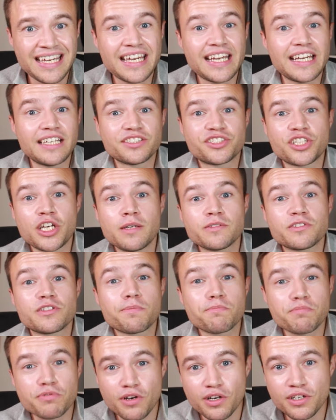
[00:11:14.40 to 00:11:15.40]
In terms of the
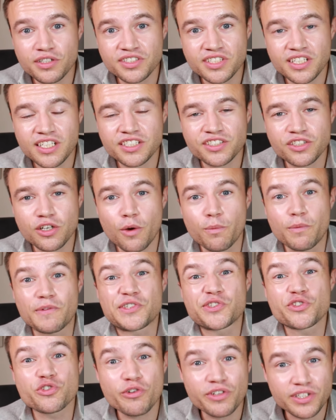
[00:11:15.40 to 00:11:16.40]
process of
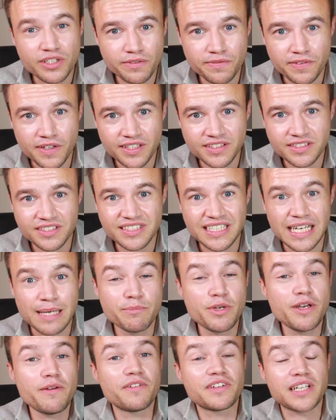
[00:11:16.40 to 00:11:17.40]
withdrawing the funds and
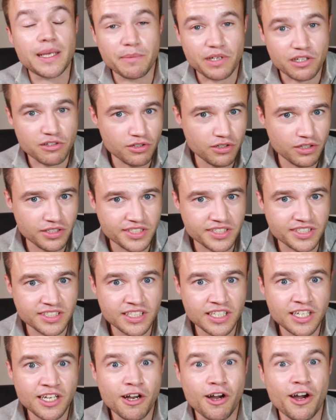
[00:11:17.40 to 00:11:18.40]
moving them across,
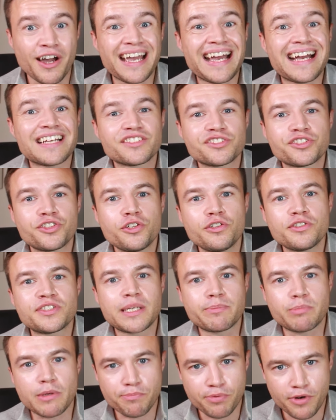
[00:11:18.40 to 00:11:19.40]
I had two
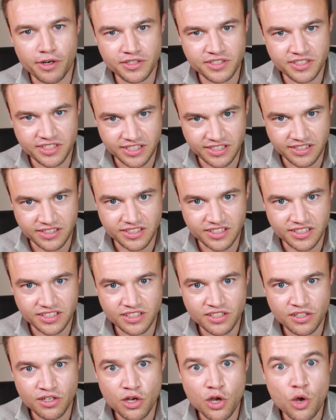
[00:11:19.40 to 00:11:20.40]
separate processes,
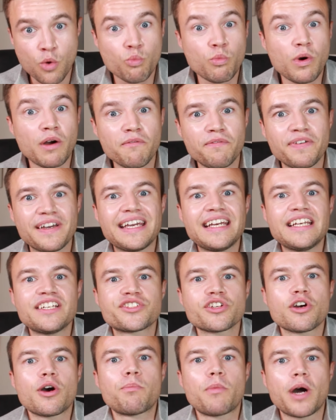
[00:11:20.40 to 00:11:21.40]
one for
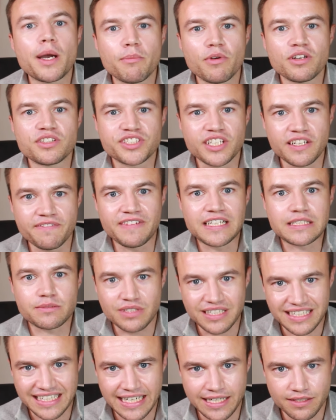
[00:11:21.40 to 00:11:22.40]
each of my Monzo
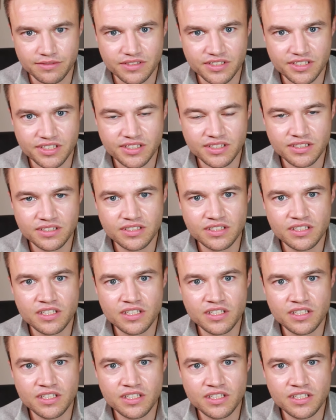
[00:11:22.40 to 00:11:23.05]
investment accounts.